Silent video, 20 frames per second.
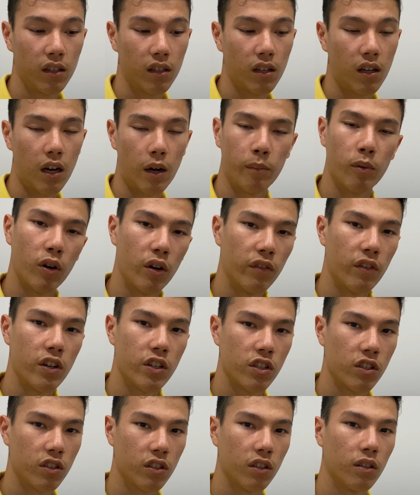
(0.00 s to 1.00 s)
I'll probably
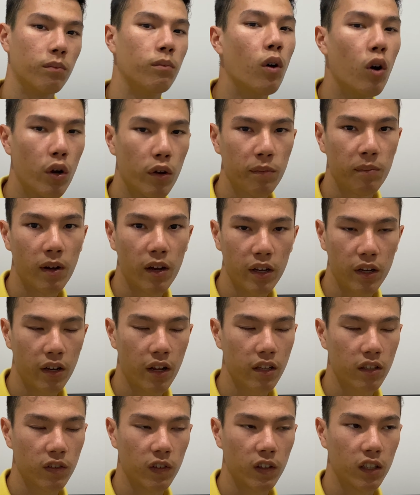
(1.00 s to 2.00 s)
register both my
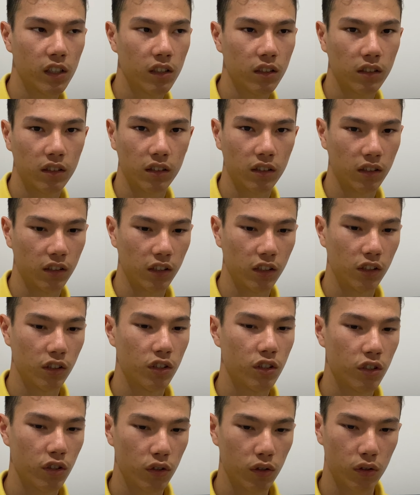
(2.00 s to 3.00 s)
index fingers, since
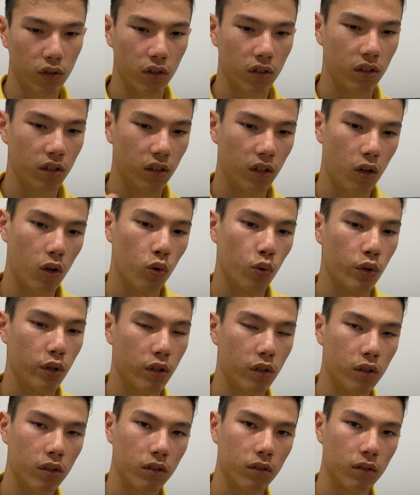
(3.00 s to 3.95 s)
you've got to hold it,